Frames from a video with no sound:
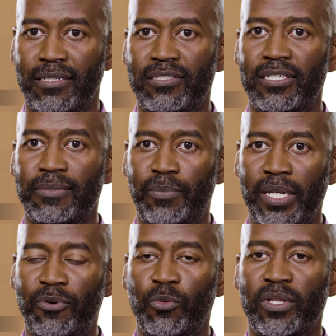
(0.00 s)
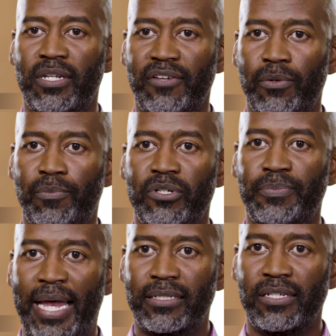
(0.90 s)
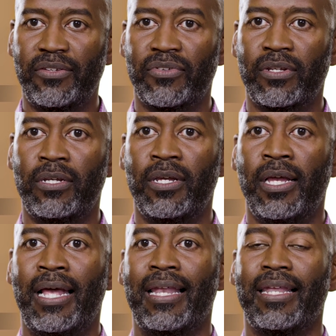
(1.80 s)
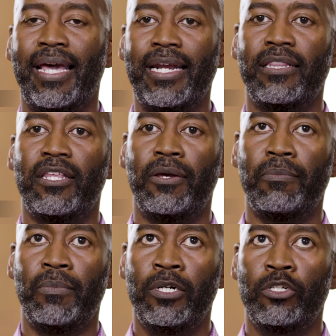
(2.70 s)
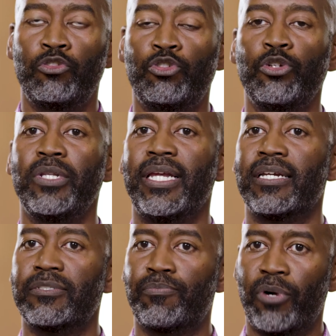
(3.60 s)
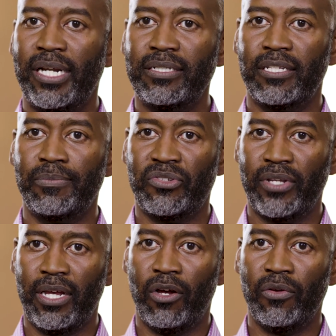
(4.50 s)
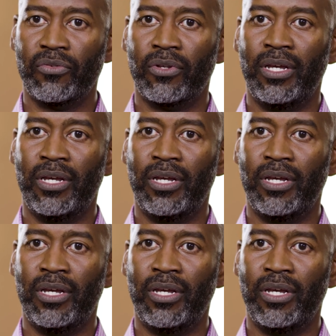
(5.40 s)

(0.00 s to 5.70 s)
to people with different perspectives, letting them truly express themselves.